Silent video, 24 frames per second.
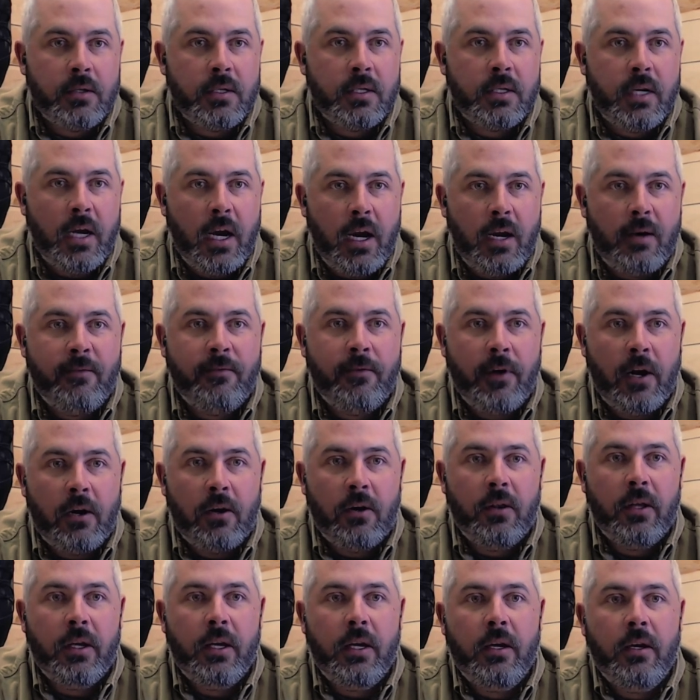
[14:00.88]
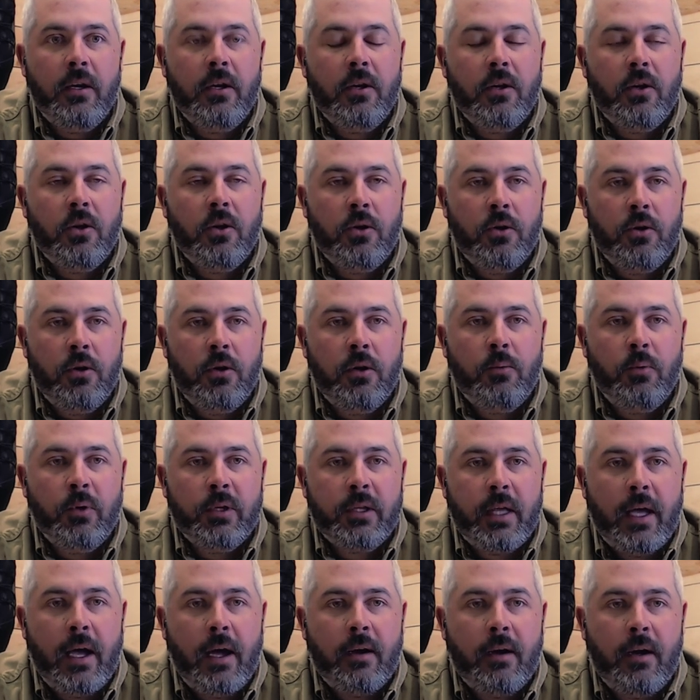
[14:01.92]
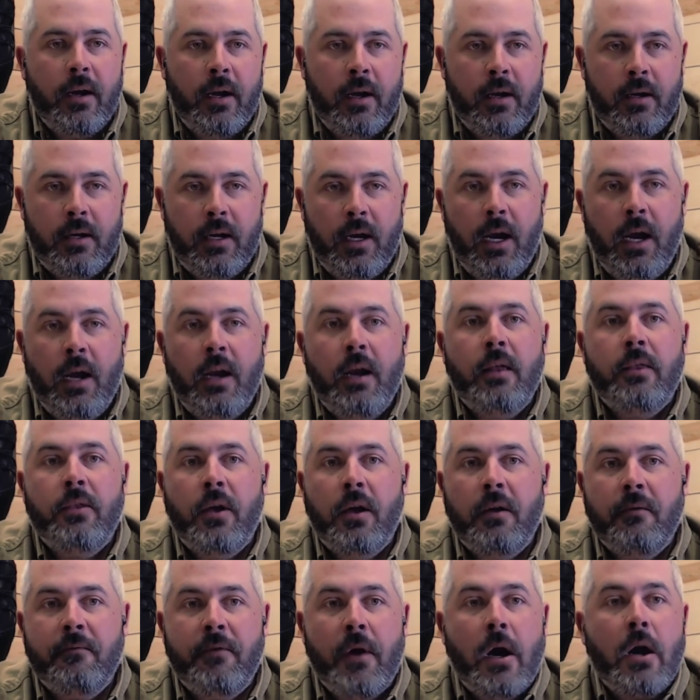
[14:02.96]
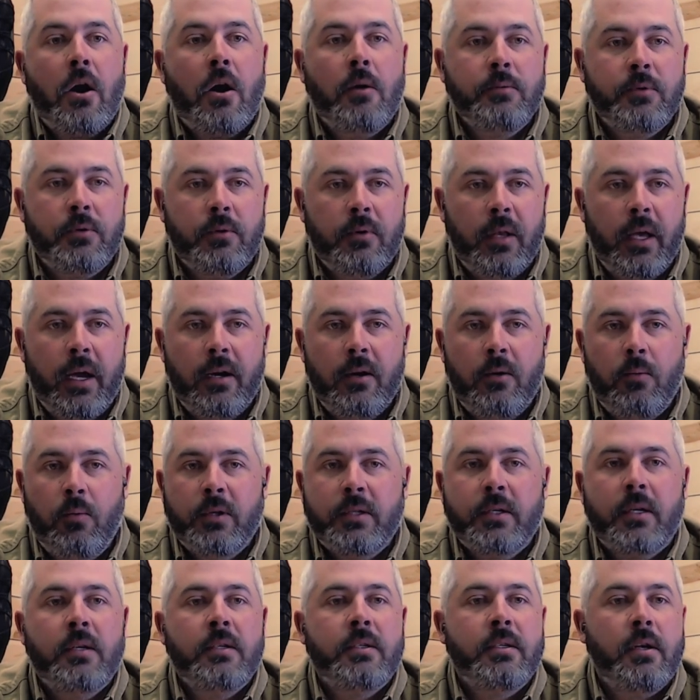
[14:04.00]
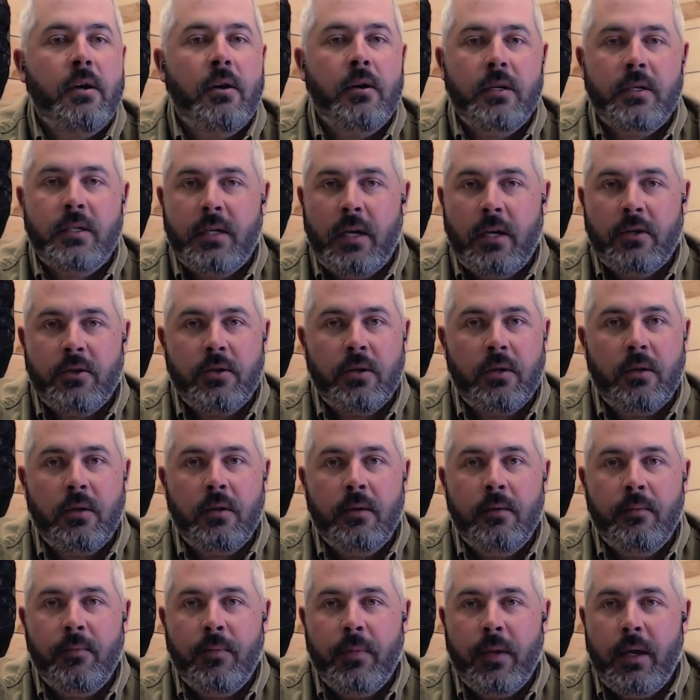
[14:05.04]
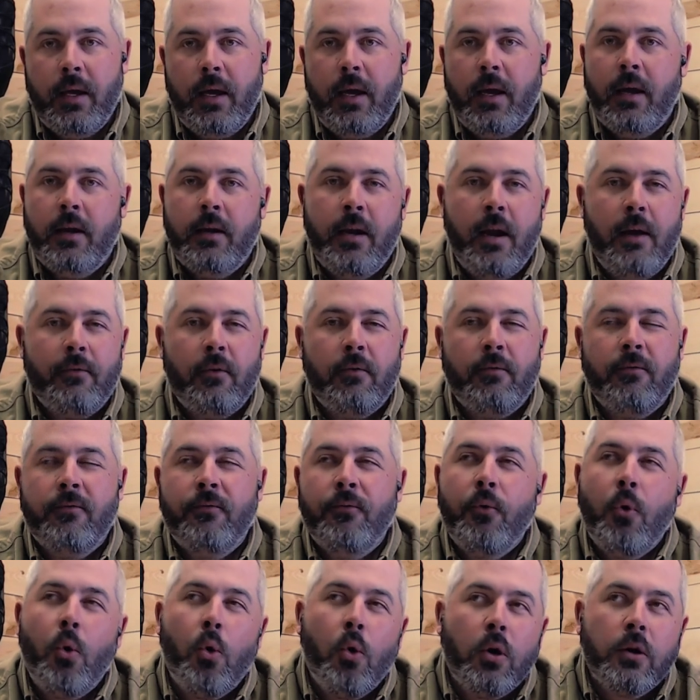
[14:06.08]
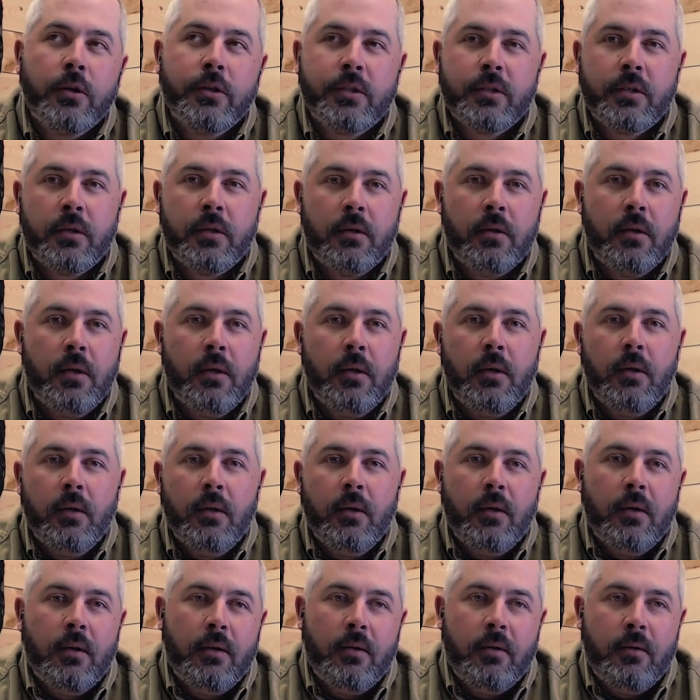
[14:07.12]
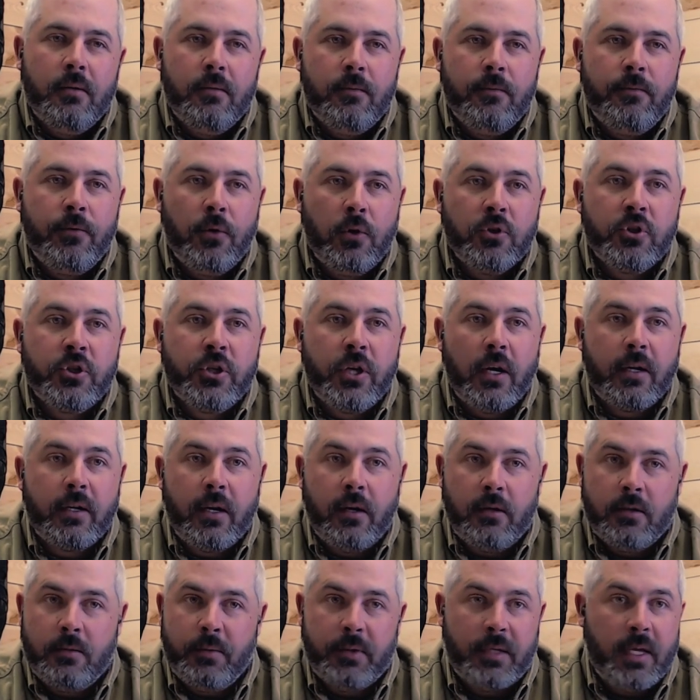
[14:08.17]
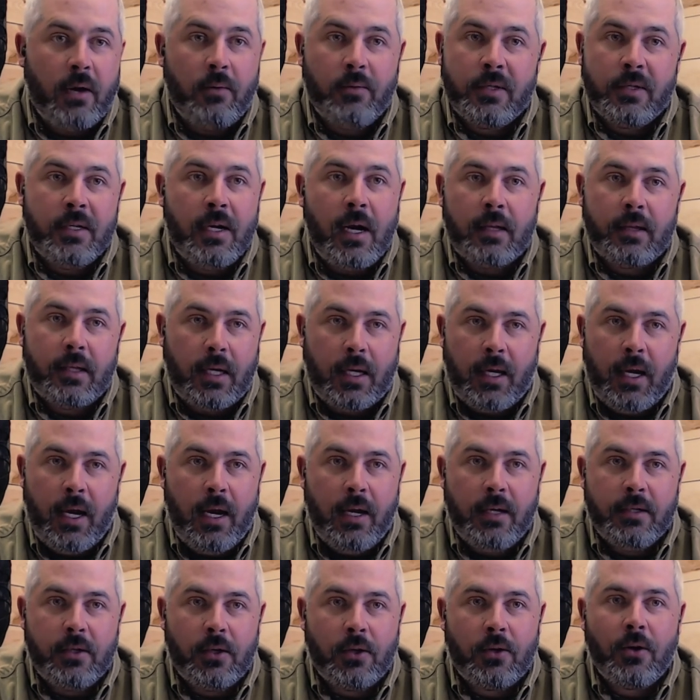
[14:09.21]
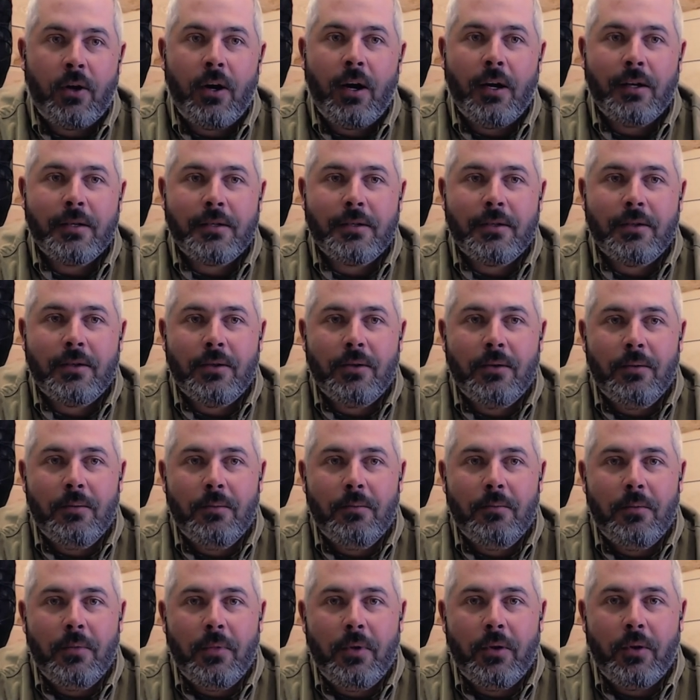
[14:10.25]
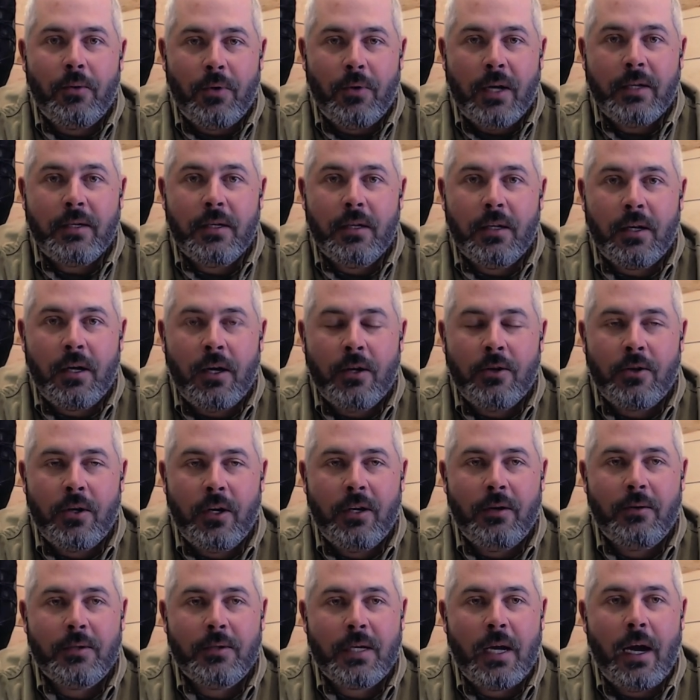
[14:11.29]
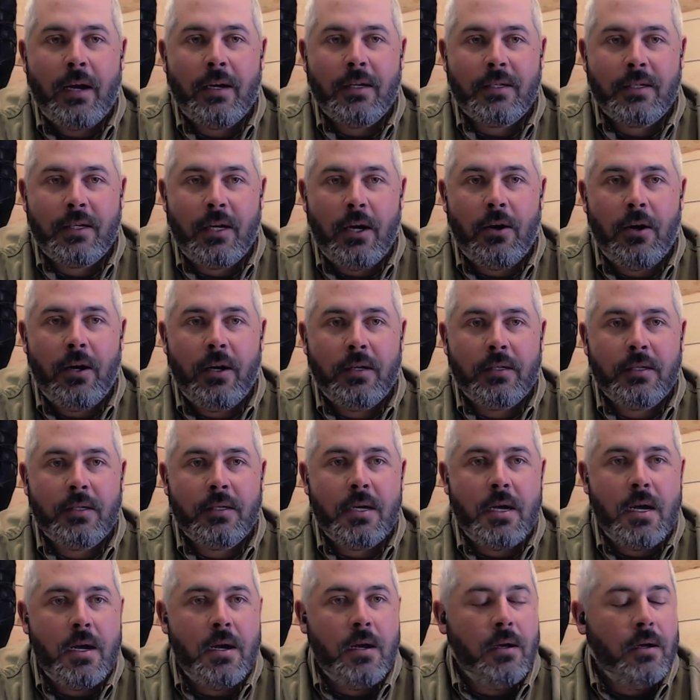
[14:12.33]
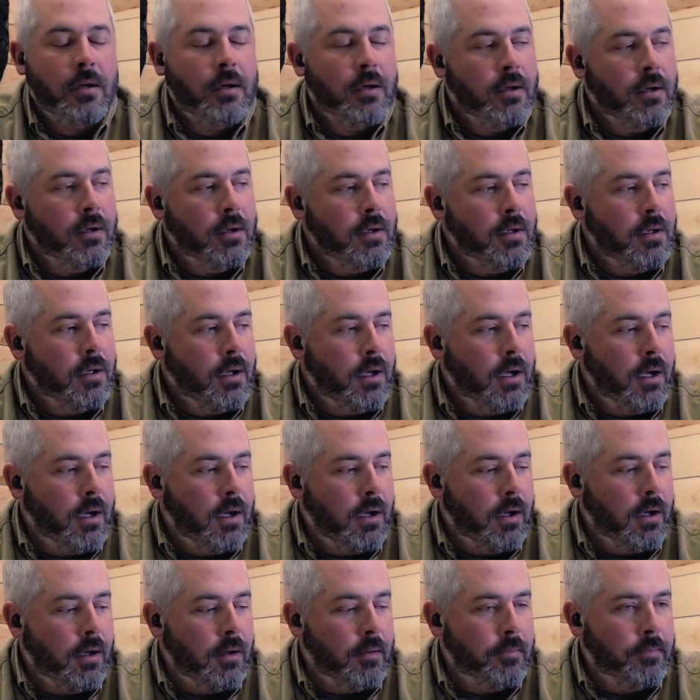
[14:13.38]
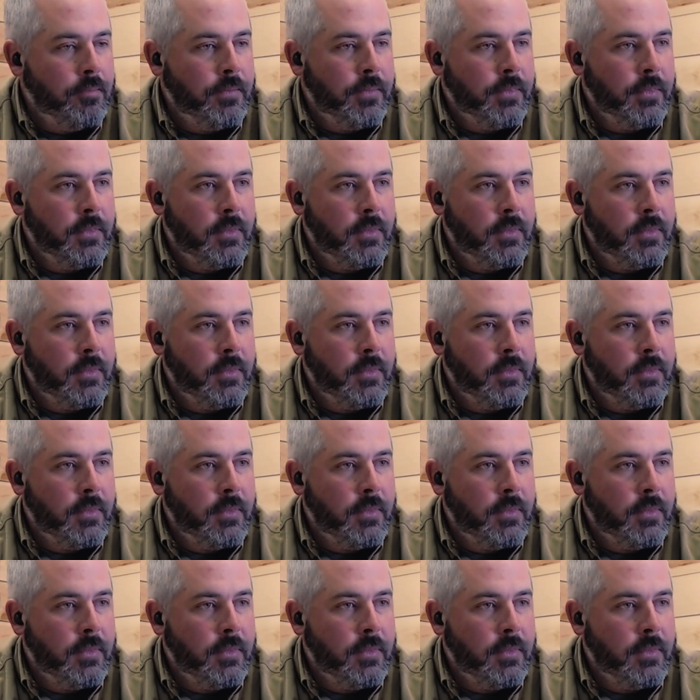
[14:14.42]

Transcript: stayed fairly good with that, and anything firearms related was considered essential and never forced full shutdowns. But that was not the case across the rest of the country, and it was kind of scary to see some